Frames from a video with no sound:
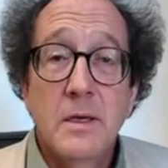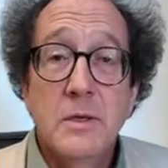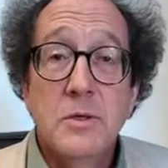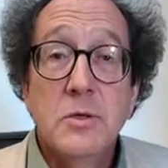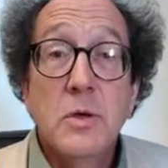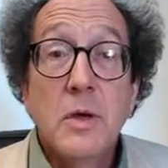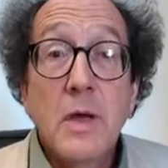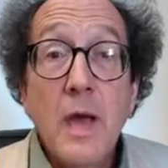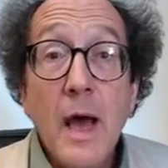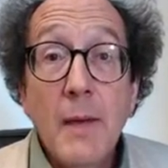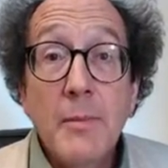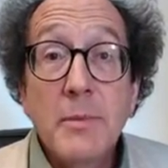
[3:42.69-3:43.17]

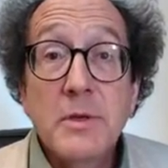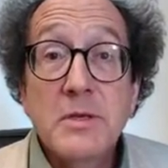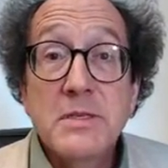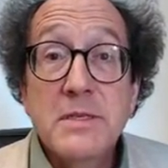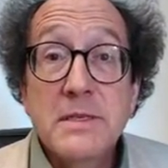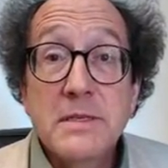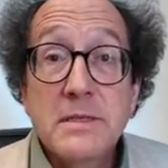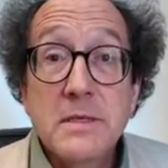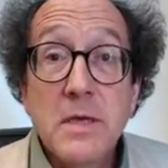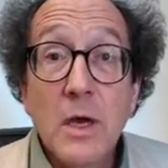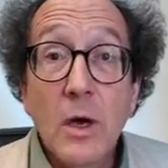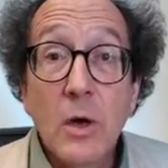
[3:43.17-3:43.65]
To accomplish
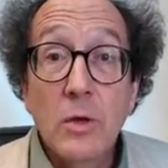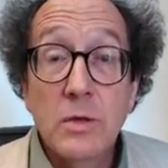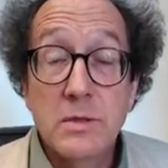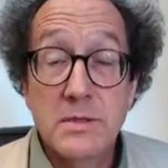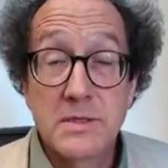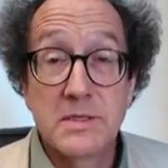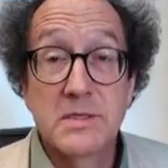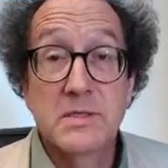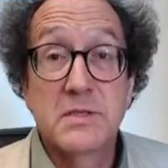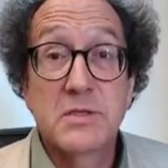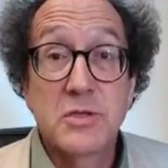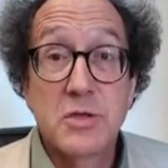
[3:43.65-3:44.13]
these
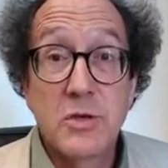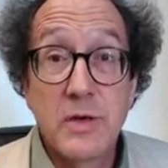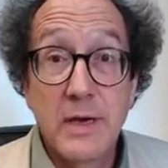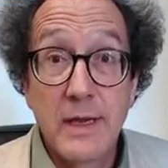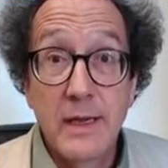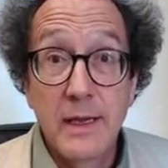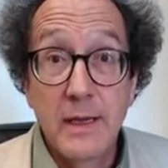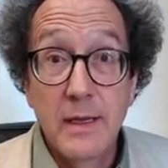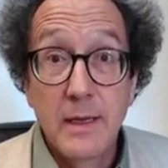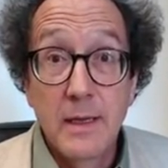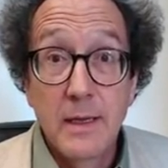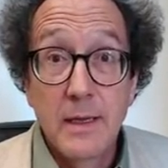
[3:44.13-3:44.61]
goals is
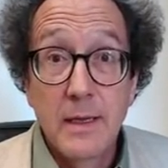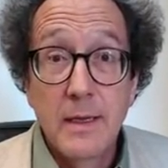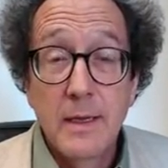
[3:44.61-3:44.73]
tricky.